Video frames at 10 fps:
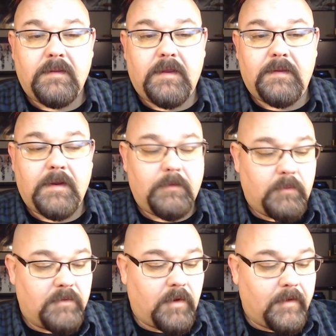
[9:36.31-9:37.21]
And then
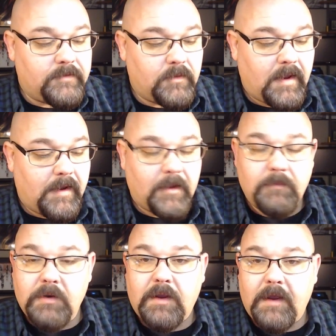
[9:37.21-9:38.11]
we've also got a
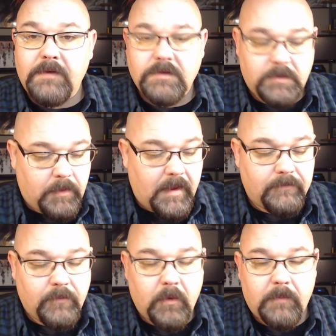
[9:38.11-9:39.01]
communications
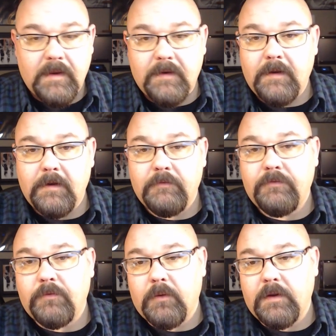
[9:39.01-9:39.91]
platform in here
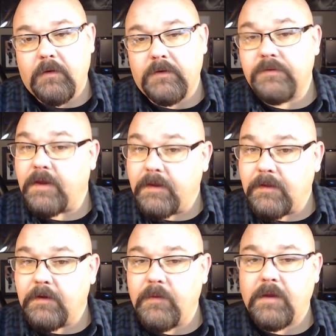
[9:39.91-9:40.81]
for your
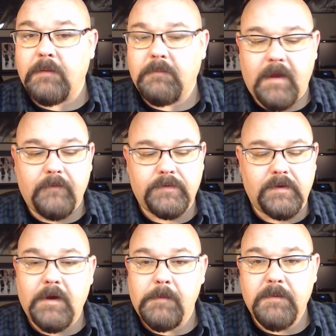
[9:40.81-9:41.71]
cellular that helps the
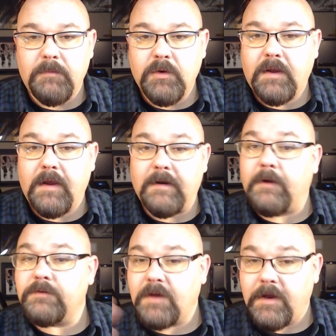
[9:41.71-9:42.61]
hub communicate
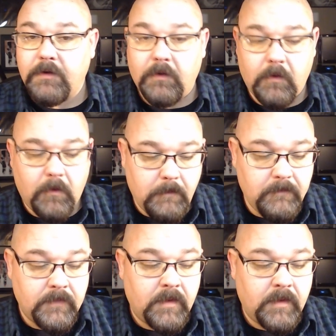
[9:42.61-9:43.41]
outside your home.